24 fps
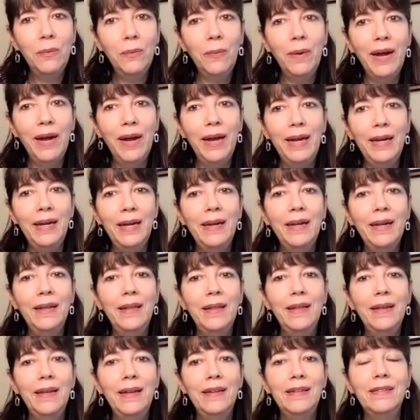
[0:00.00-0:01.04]
the way
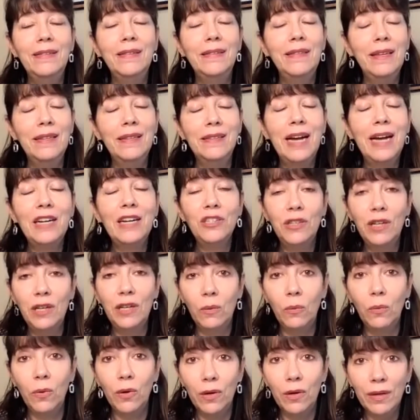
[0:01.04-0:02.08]
that's actually
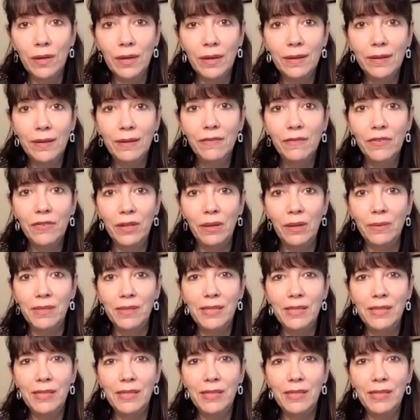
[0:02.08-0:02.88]
going to work for you,